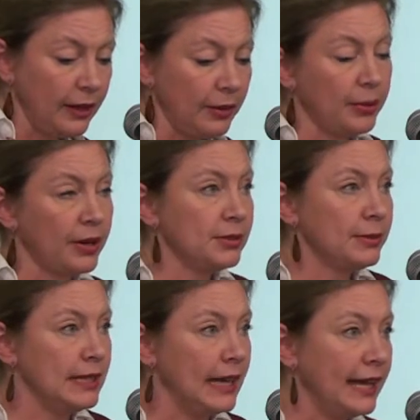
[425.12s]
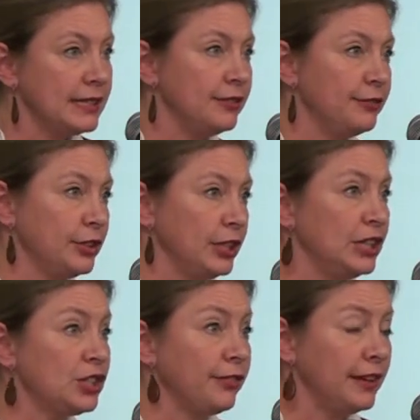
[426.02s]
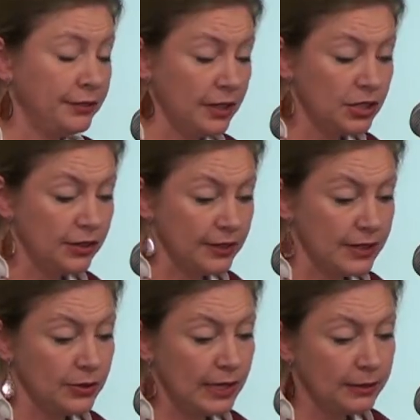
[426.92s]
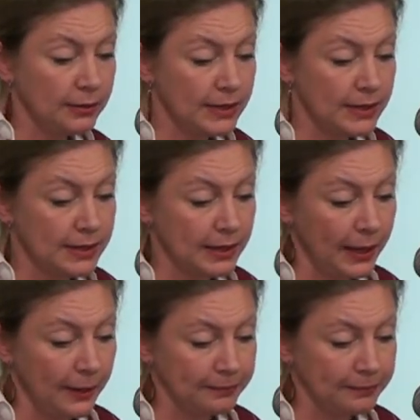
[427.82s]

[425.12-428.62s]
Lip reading: approximately 80 fruit each of these treatments.